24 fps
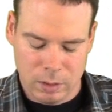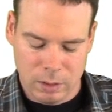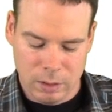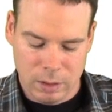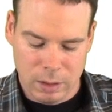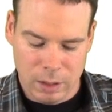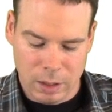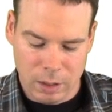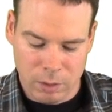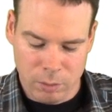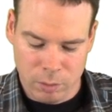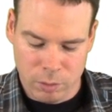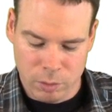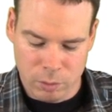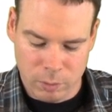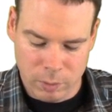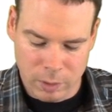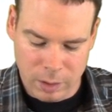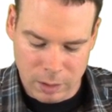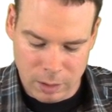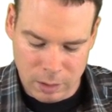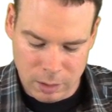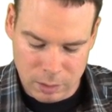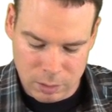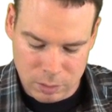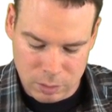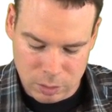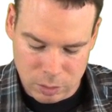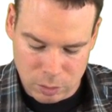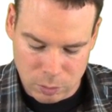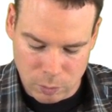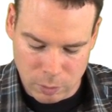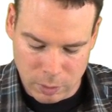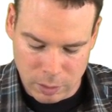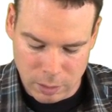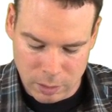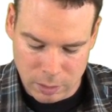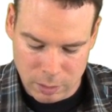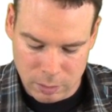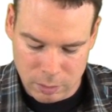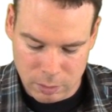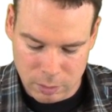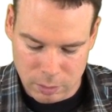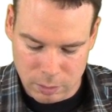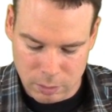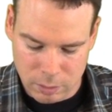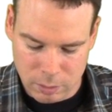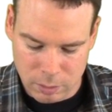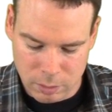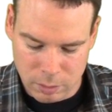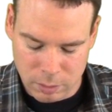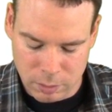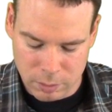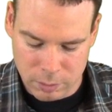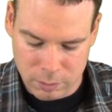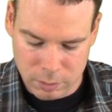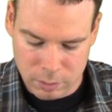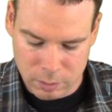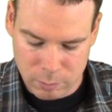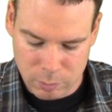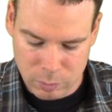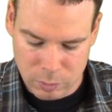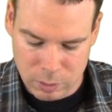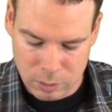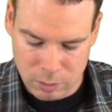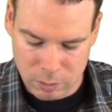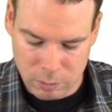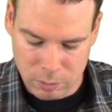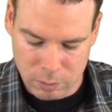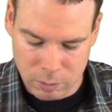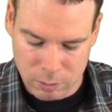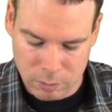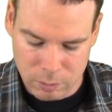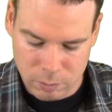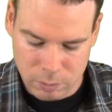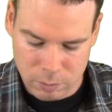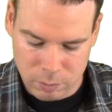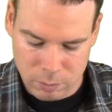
the outer radius squared, r sub 0,